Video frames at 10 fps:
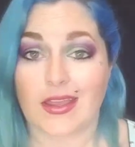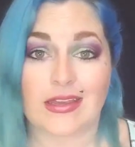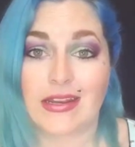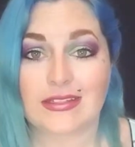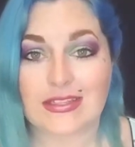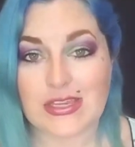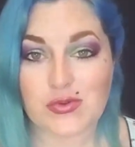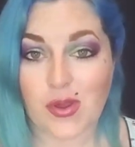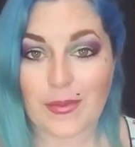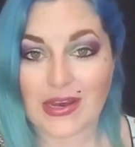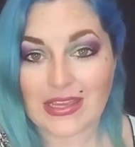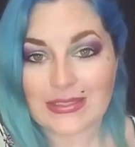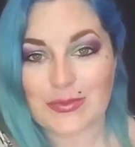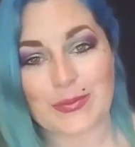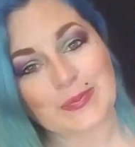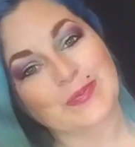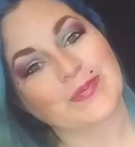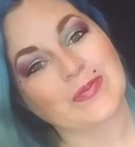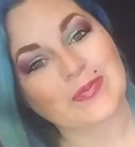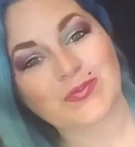And I'll see you on my next one.
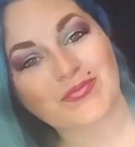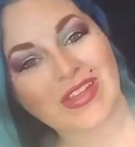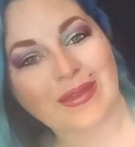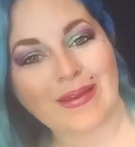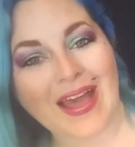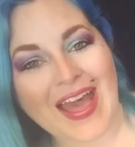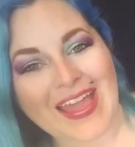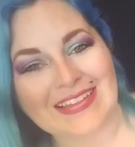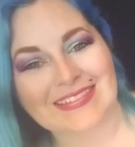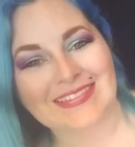Okay, bye.